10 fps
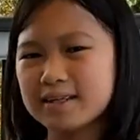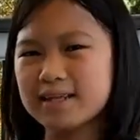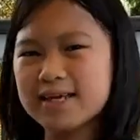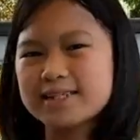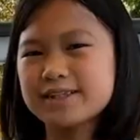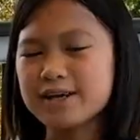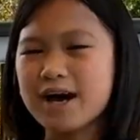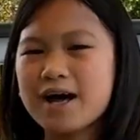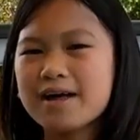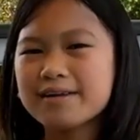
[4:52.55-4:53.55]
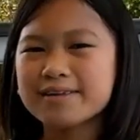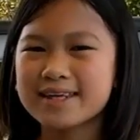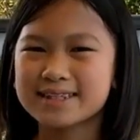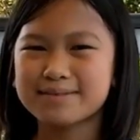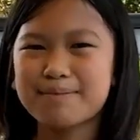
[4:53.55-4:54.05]
laser all
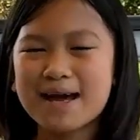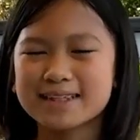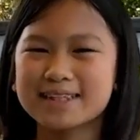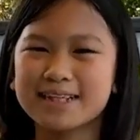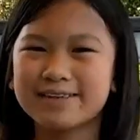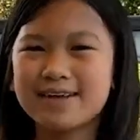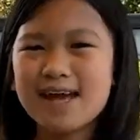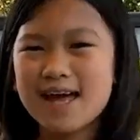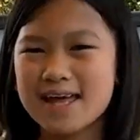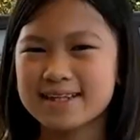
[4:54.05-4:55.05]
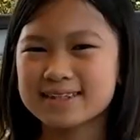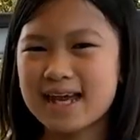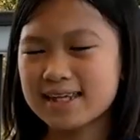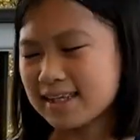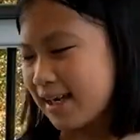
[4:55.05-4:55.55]
these bacteria
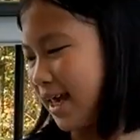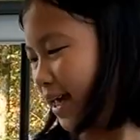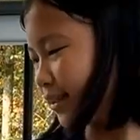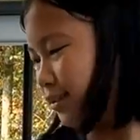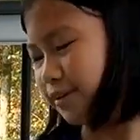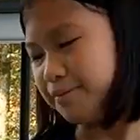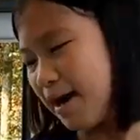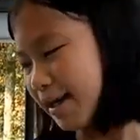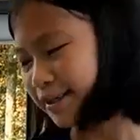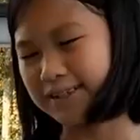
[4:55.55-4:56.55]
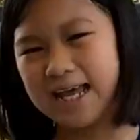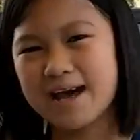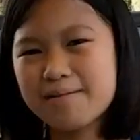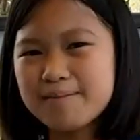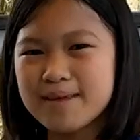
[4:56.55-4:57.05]
inside the cans or bottles out.